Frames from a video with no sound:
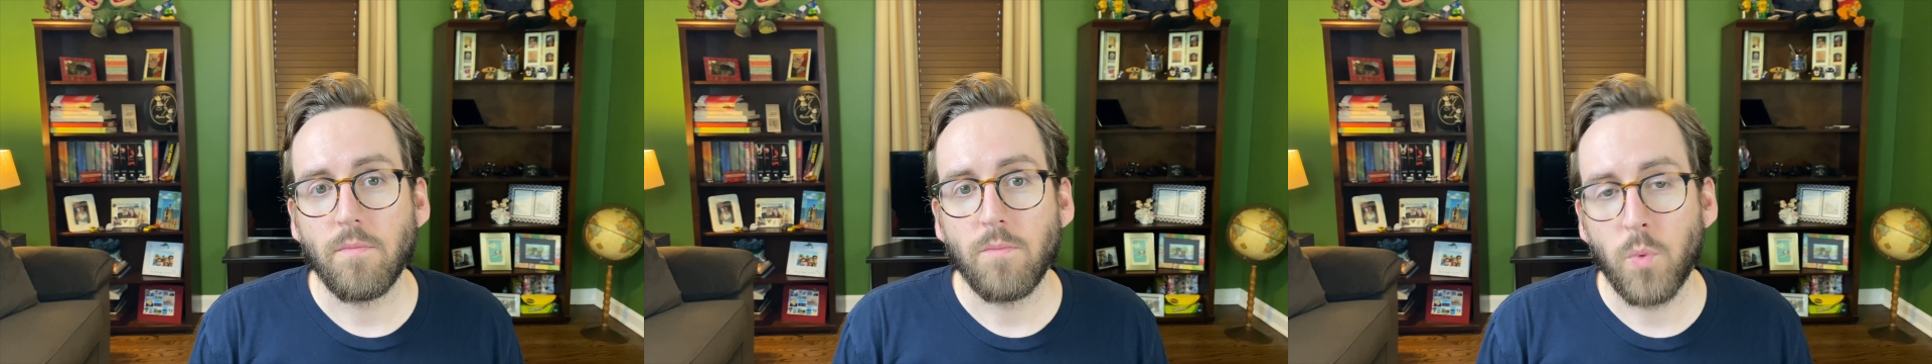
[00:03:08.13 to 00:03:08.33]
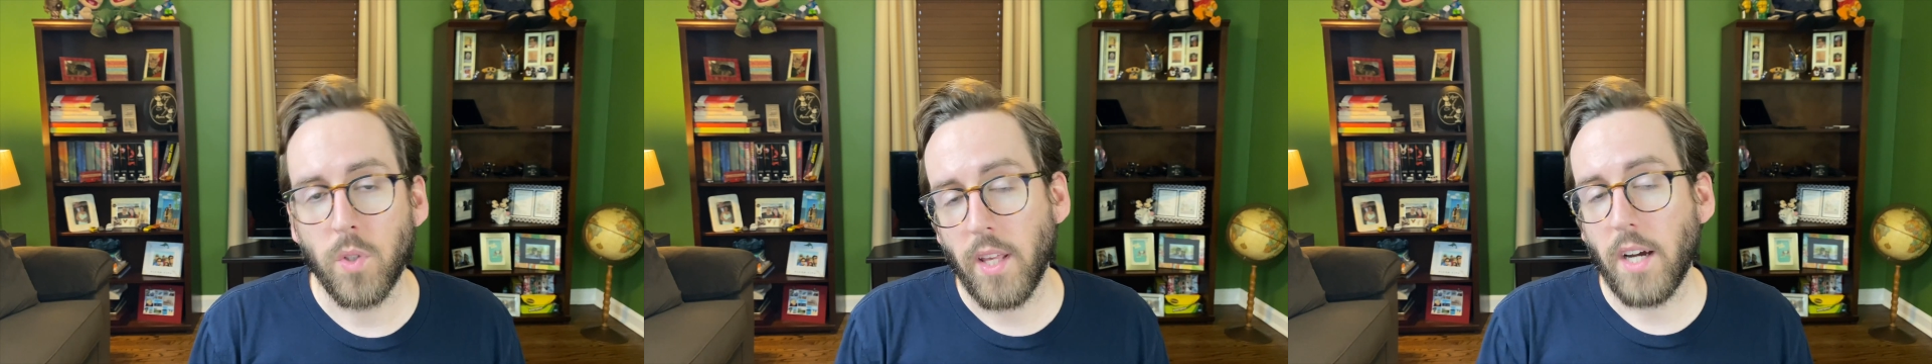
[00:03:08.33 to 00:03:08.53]

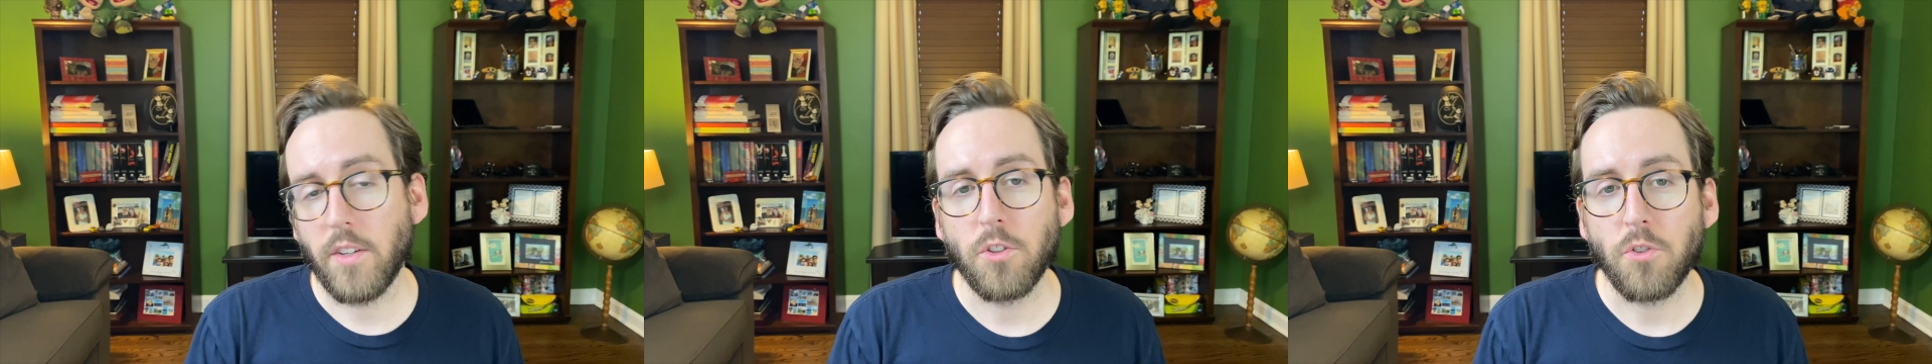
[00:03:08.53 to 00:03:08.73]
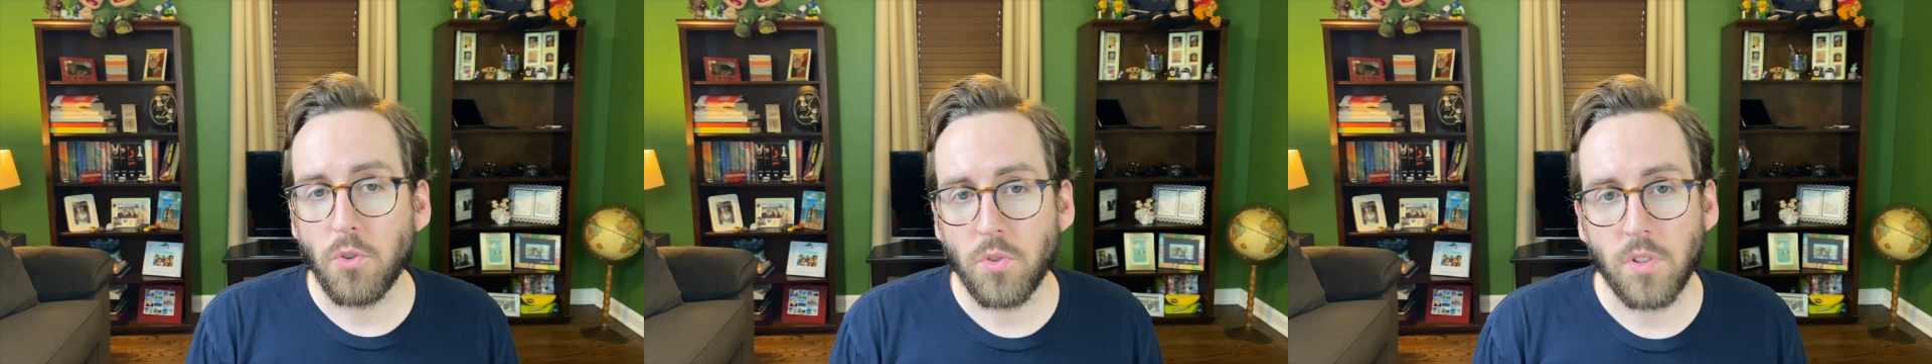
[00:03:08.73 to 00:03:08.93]
with how
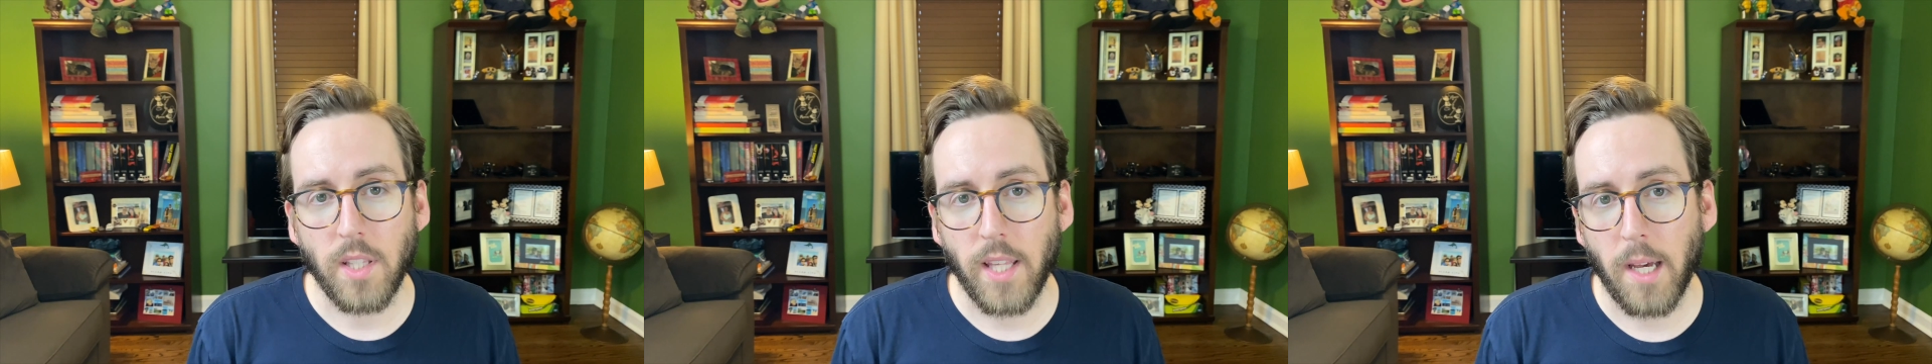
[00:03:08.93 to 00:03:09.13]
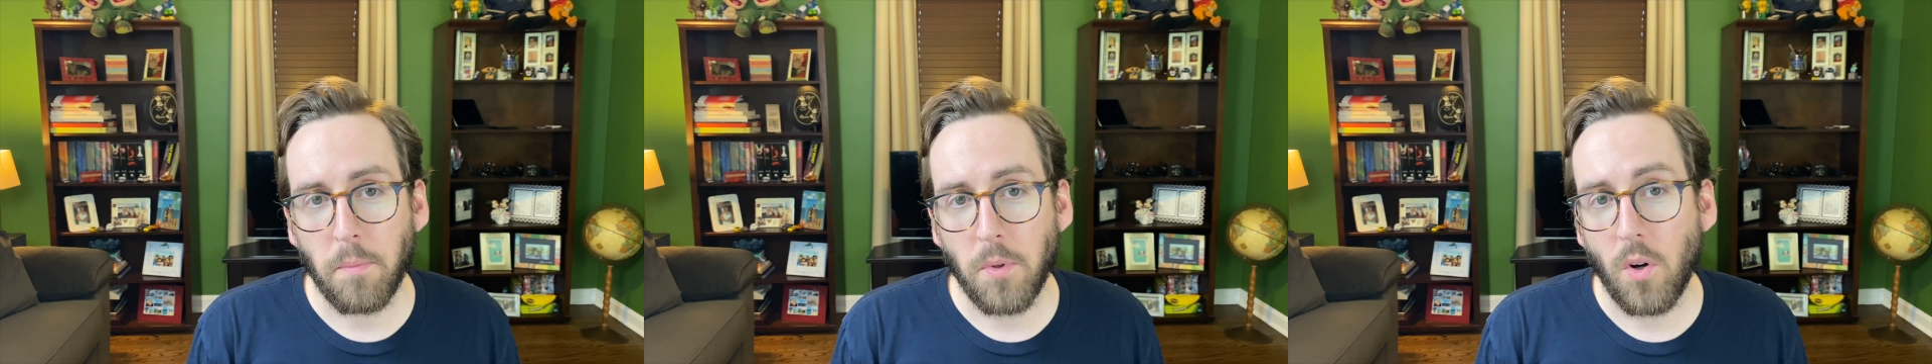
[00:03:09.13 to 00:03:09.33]
you're using
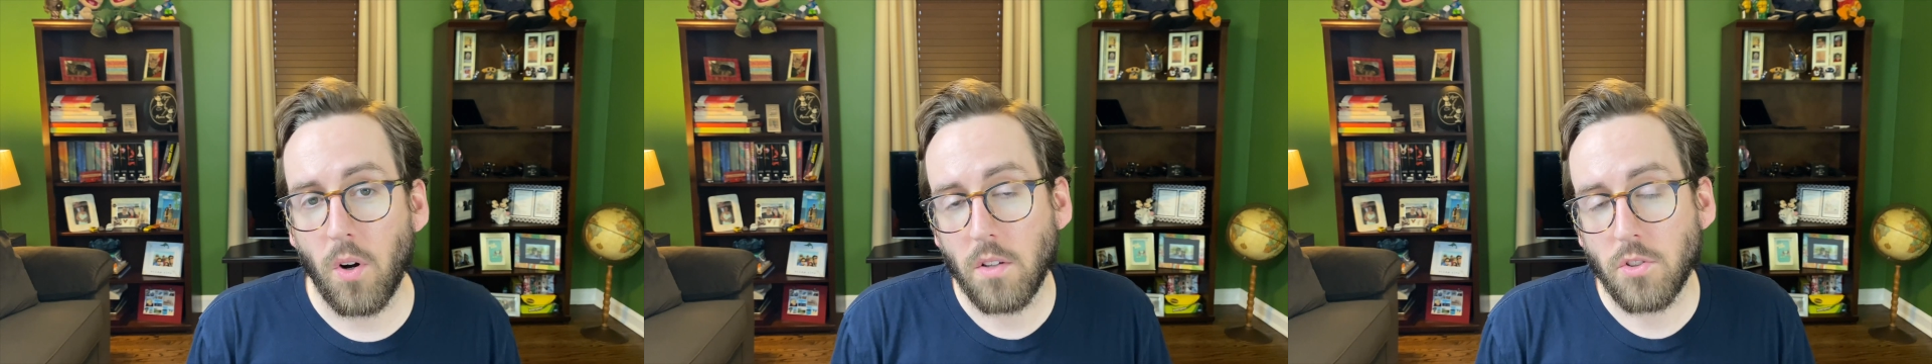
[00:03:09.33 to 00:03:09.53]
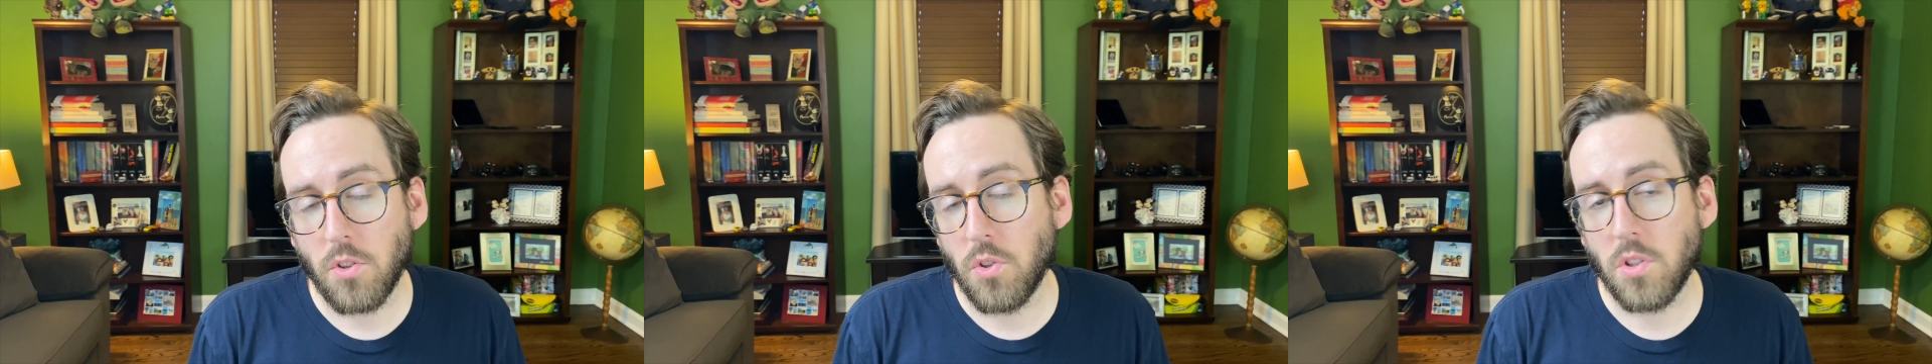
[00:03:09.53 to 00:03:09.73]
the app at all.
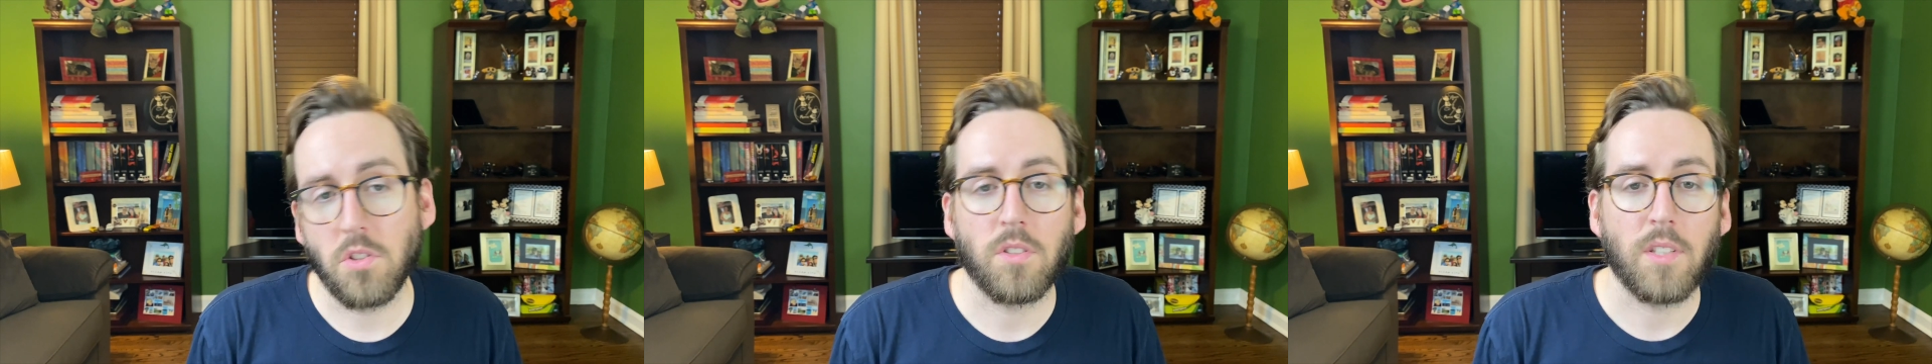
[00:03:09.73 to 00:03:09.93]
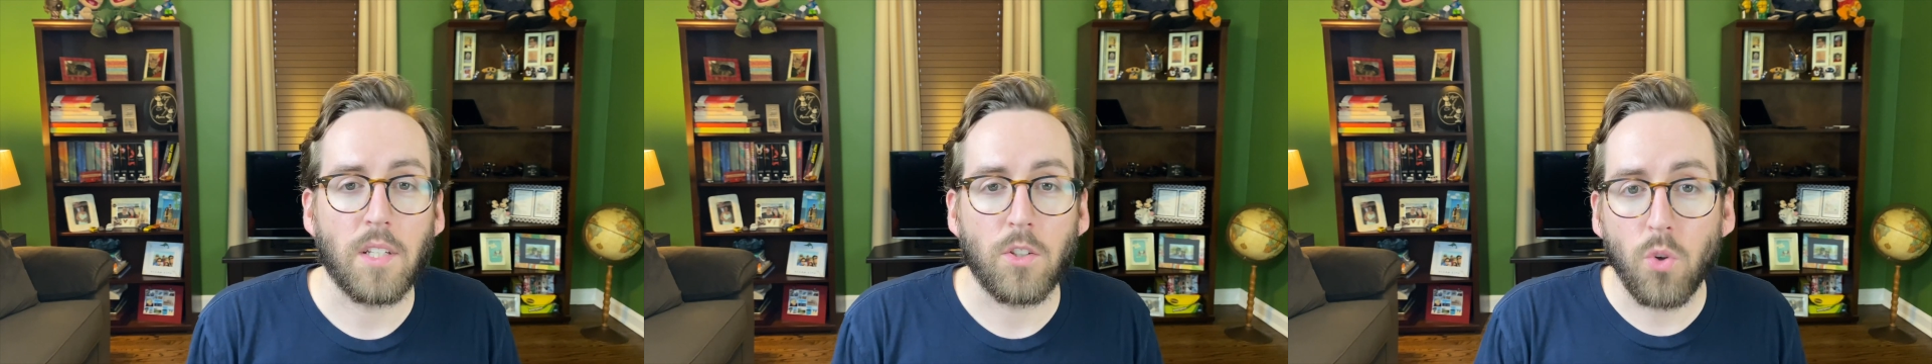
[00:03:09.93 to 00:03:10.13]
So you can
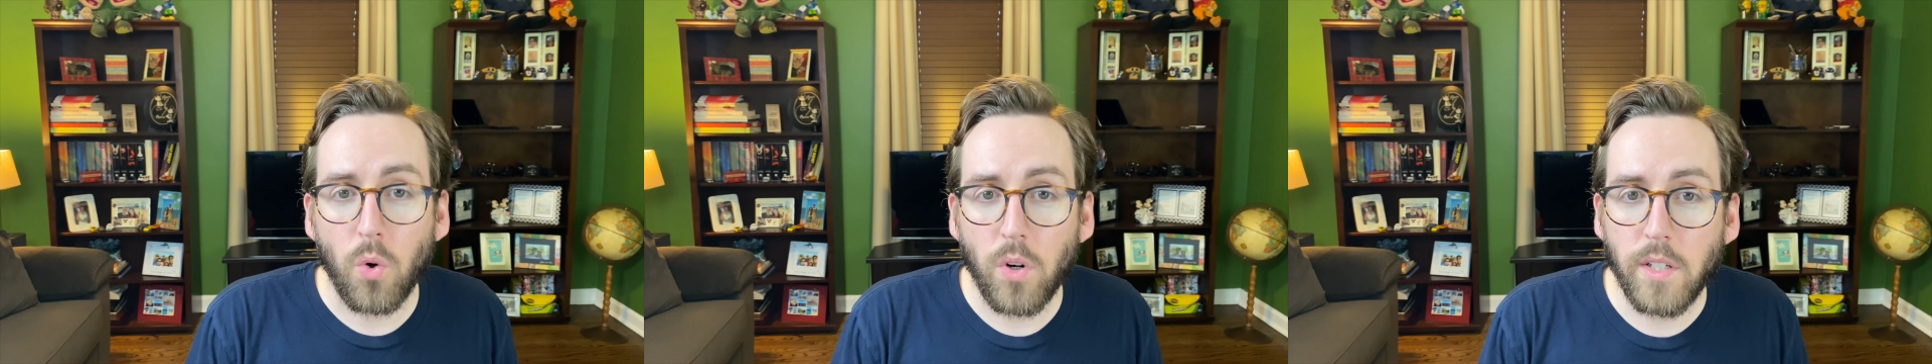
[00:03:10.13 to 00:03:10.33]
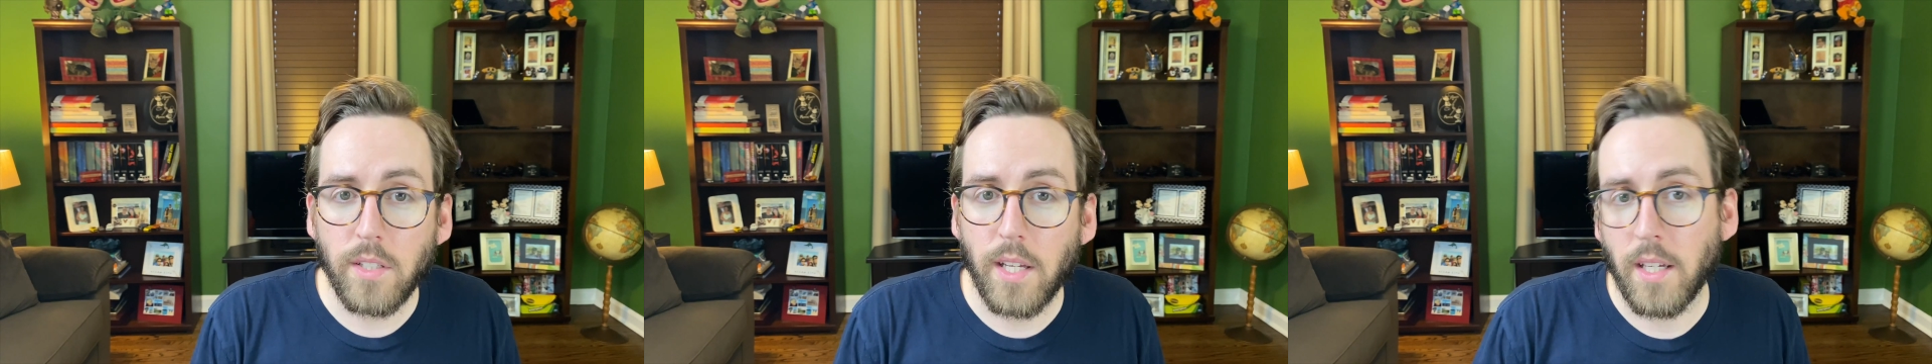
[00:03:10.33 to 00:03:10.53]
just ignore it